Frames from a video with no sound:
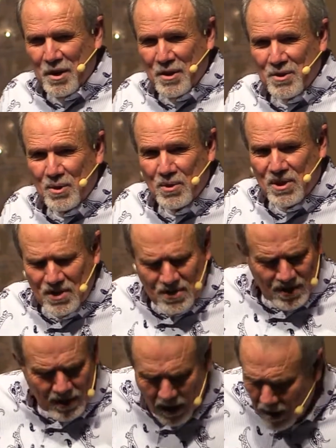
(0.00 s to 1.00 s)
so she's
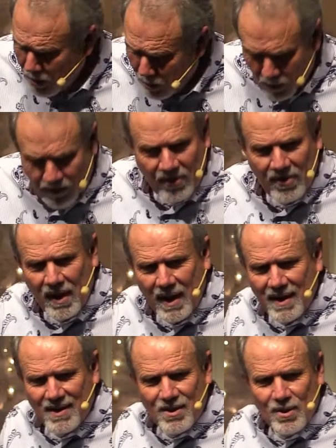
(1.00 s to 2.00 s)
just, Oh,
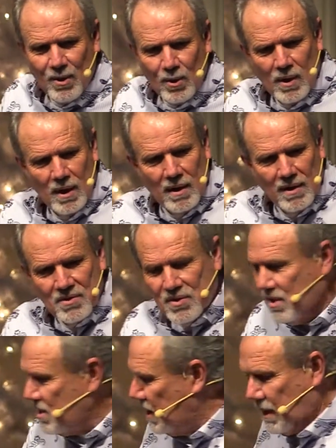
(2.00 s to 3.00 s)
thank you.
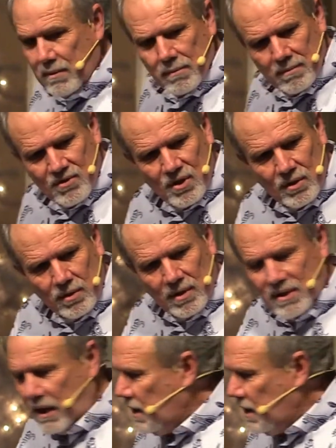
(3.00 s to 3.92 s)
She's like, she looks at